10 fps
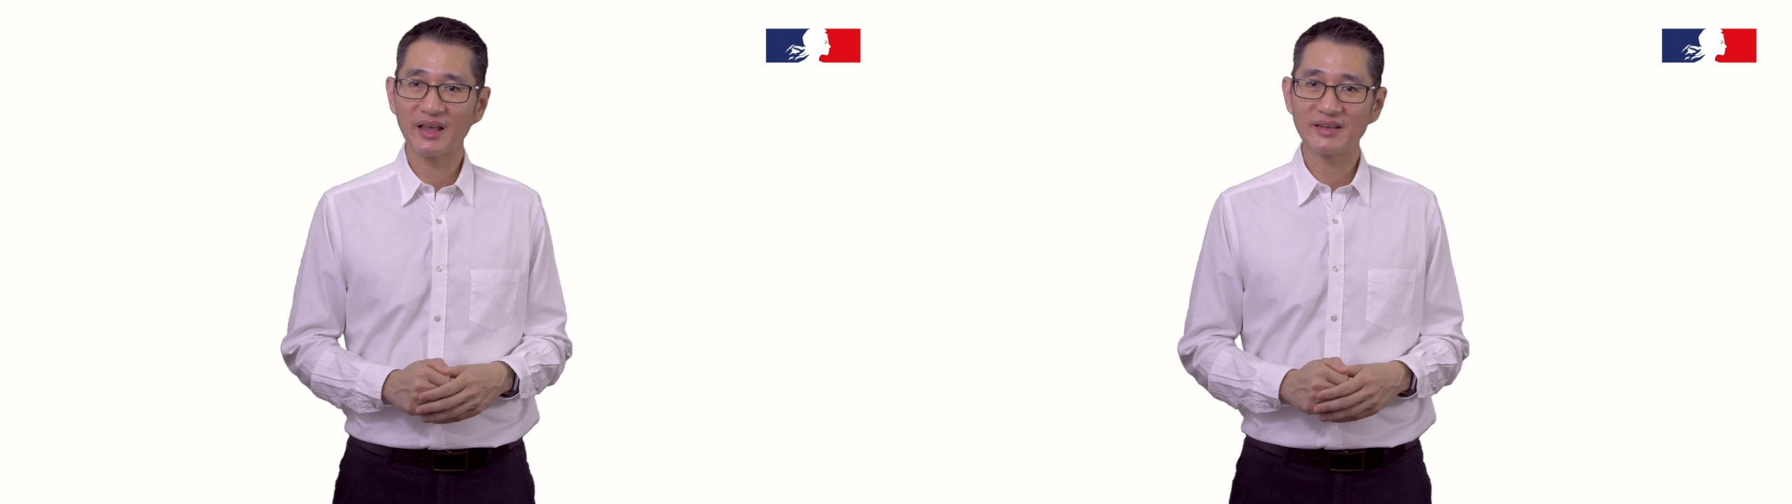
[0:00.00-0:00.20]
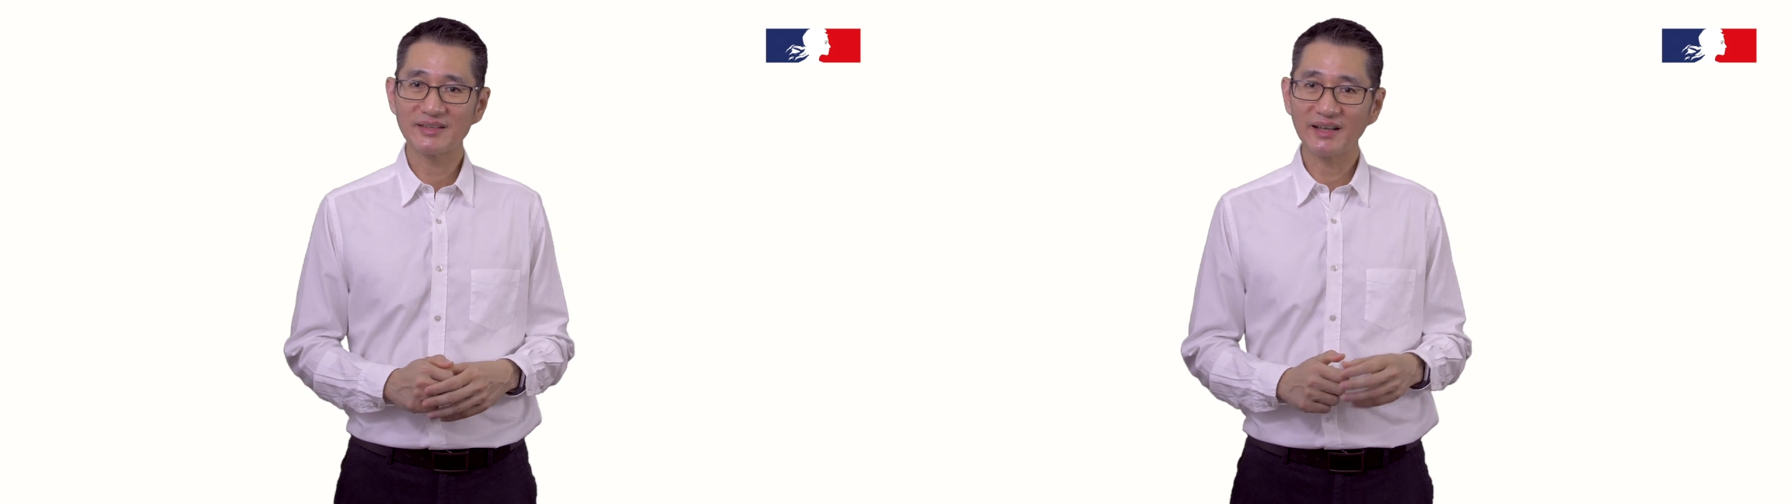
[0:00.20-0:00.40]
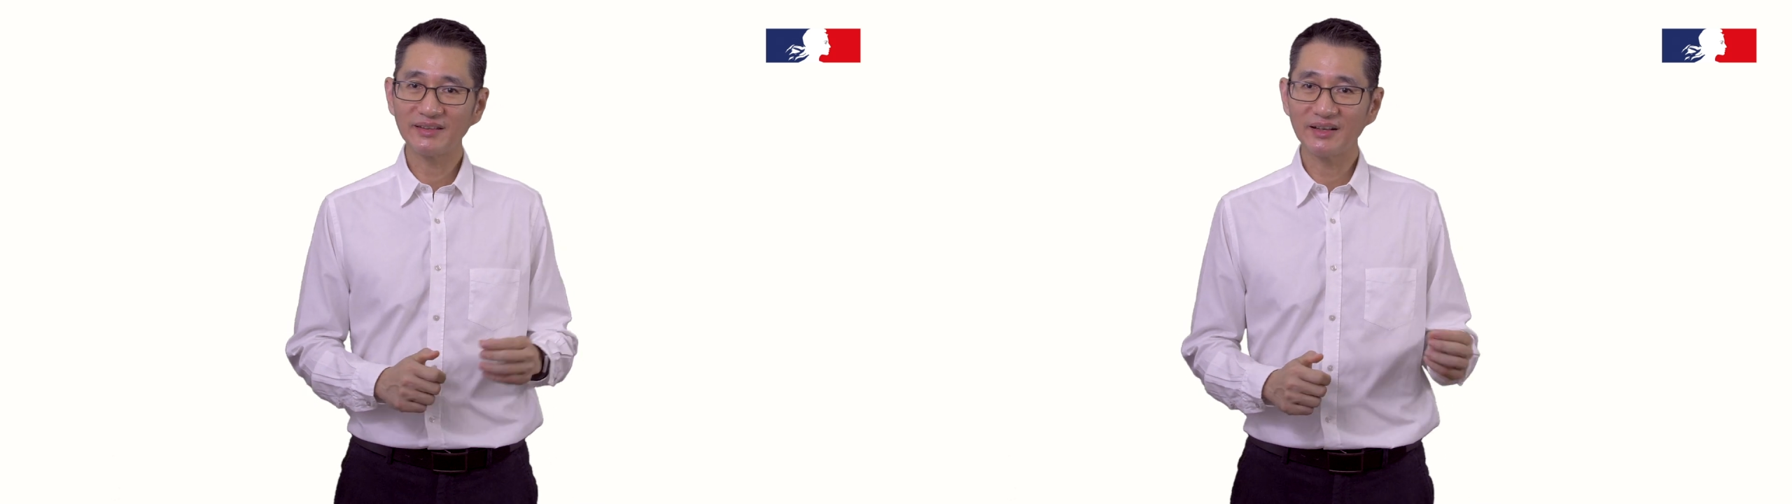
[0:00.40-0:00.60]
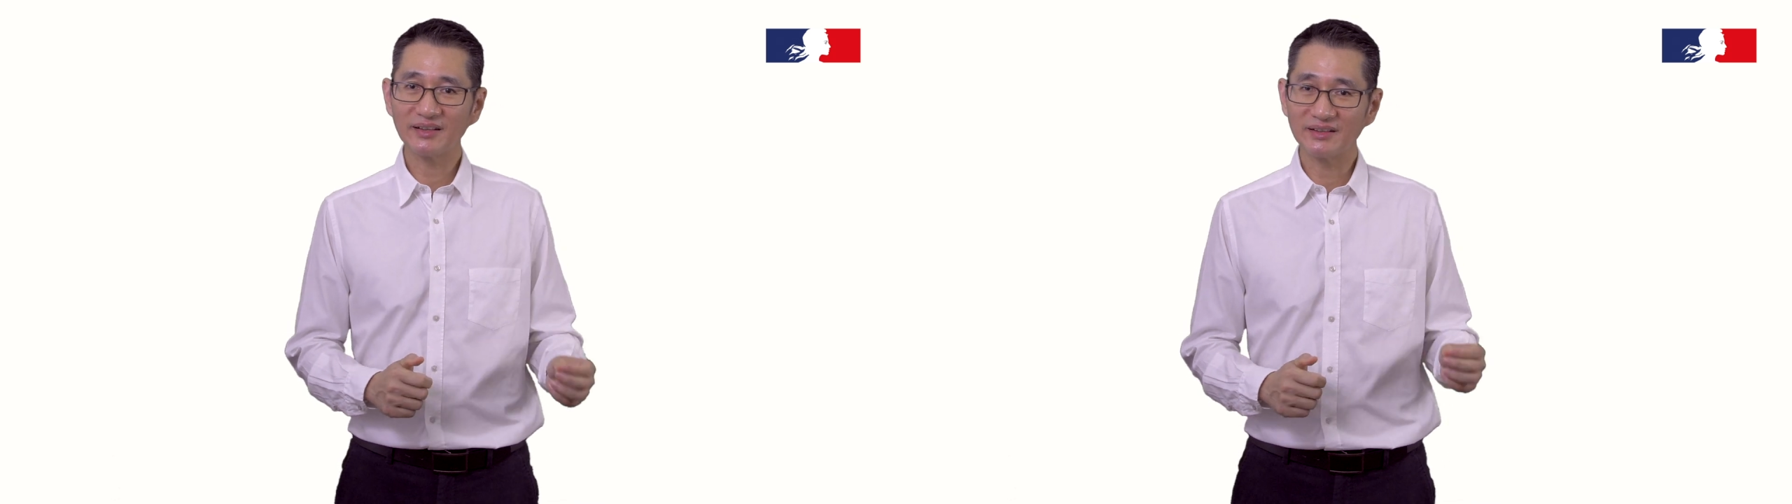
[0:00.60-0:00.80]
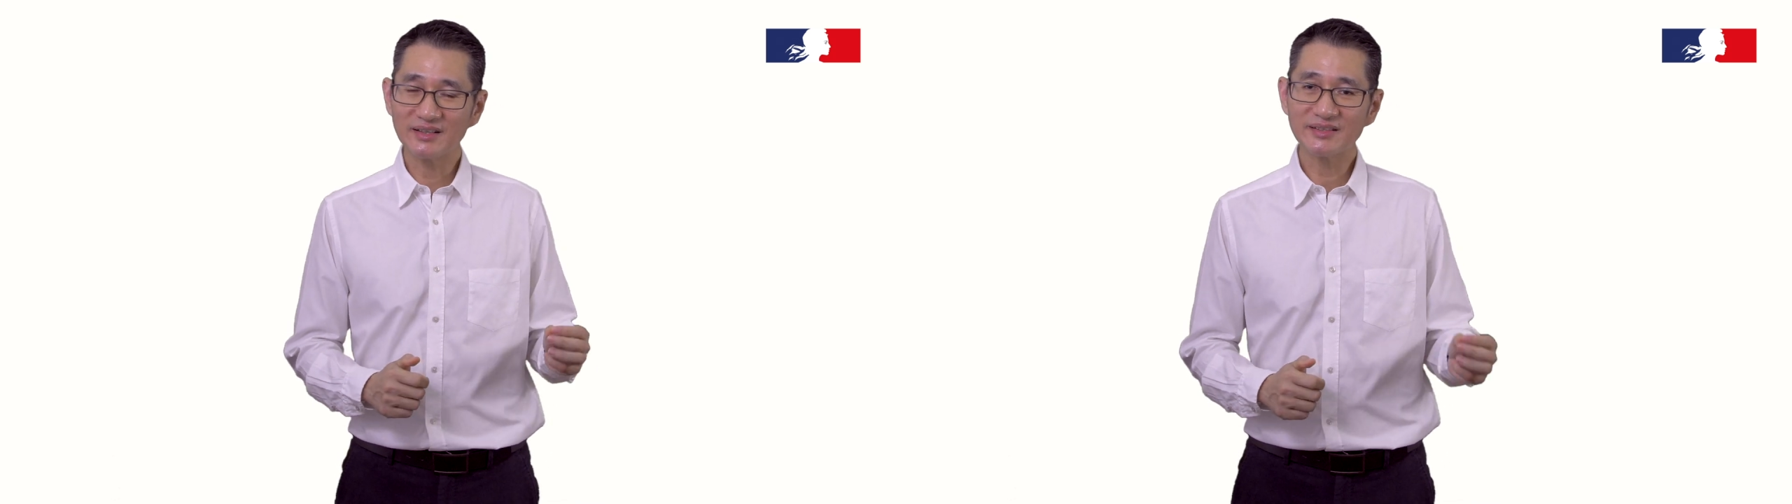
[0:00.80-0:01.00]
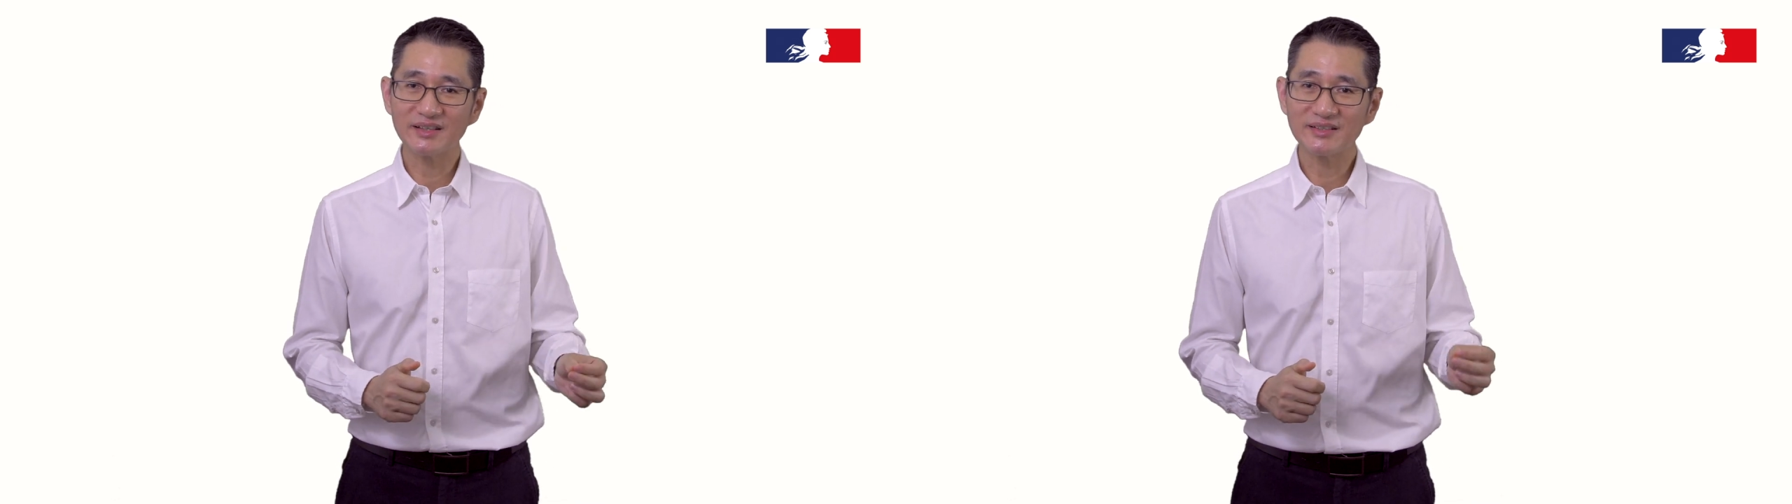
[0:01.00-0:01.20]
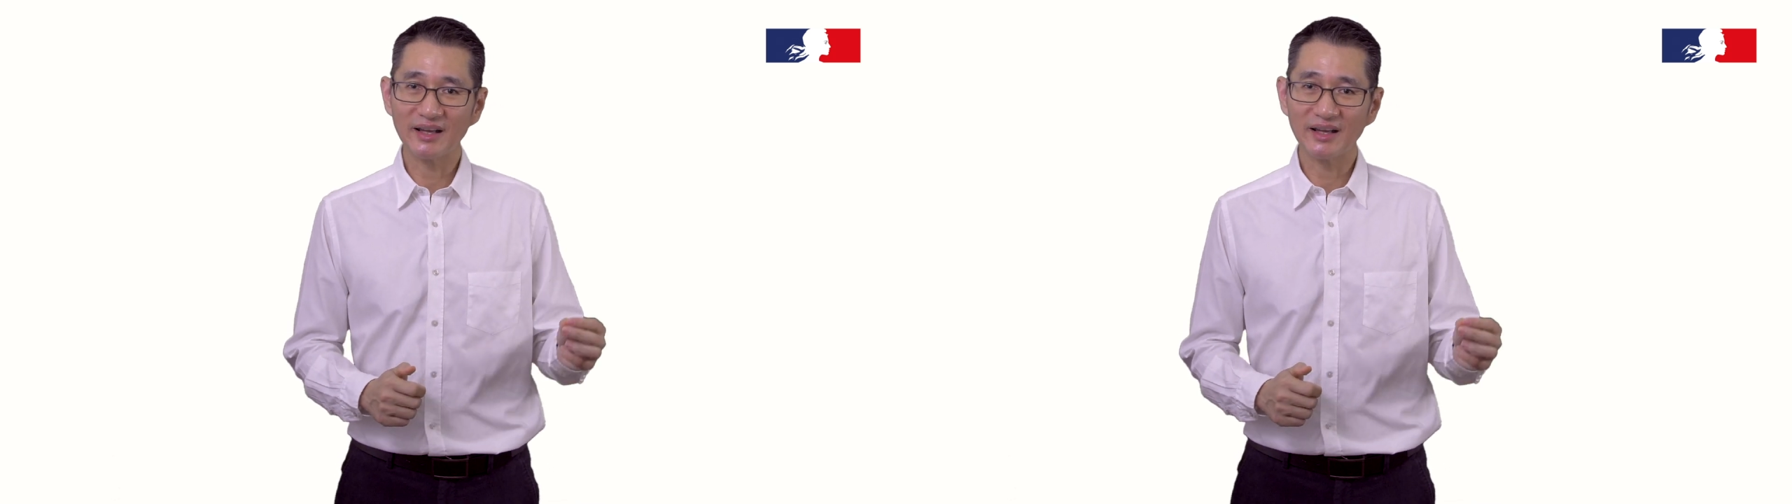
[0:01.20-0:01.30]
Setting the distance